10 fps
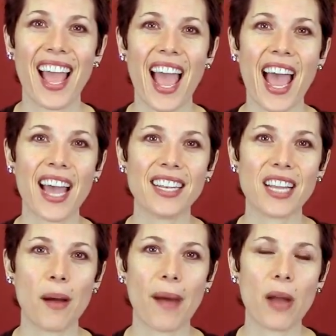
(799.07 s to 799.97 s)
And
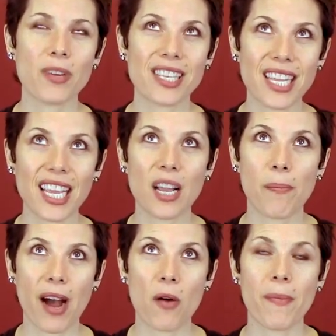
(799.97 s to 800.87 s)
um, I was thinking
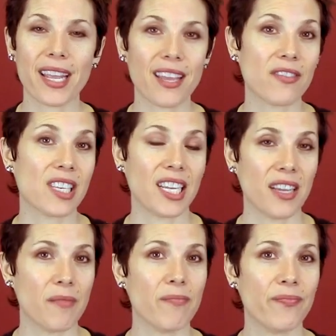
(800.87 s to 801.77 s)
about my gifts to
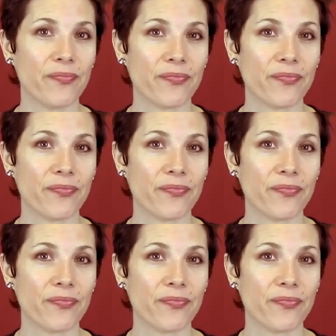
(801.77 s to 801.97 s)
him.